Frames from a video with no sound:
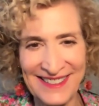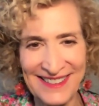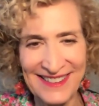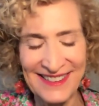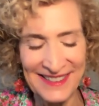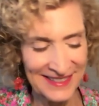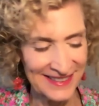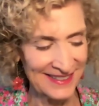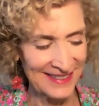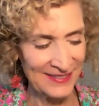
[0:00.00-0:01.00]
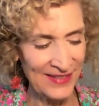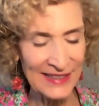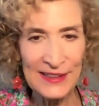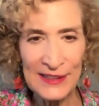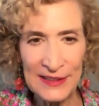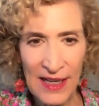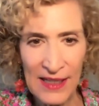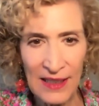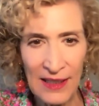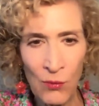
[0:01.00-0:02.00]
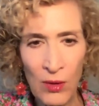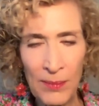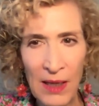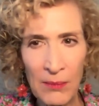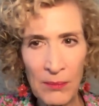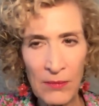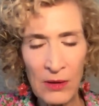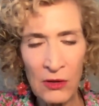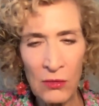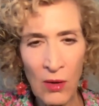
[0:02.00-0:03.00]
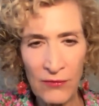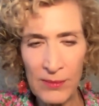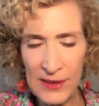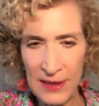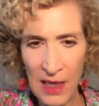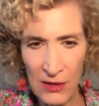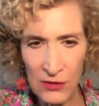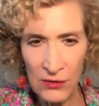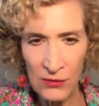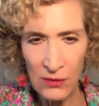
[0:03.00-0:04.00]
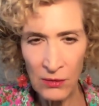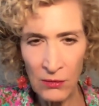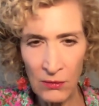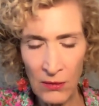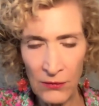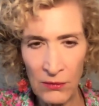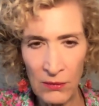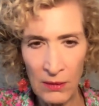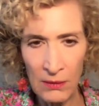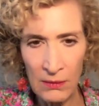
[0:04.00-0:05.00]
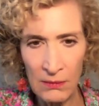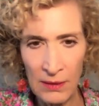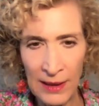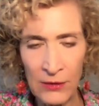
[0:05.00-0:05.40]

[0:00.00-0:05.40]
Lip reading: Yeah. That's exciting. And what about you offer massages? Don't you also at